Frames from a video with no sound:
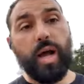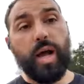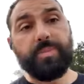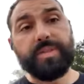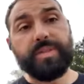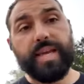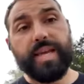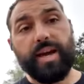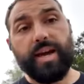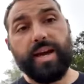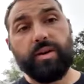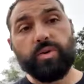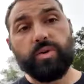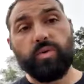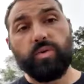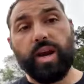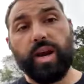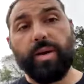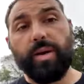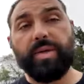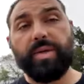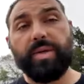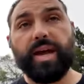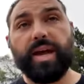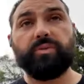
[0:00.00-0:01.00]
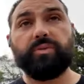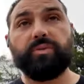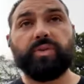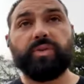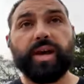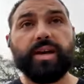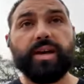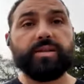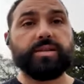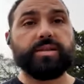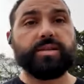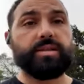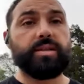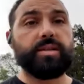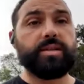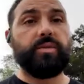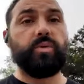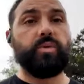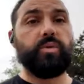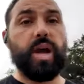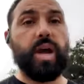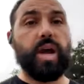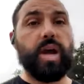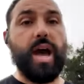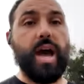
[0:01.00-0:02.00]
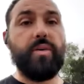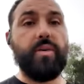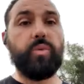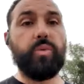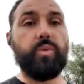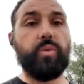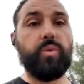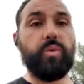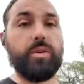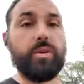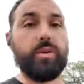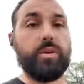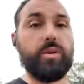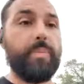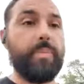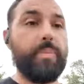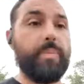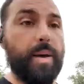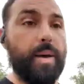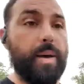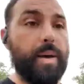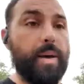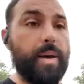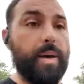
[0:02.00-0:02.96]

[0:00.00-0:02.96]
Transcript: down, grab that vest. If you have one, grab that backpack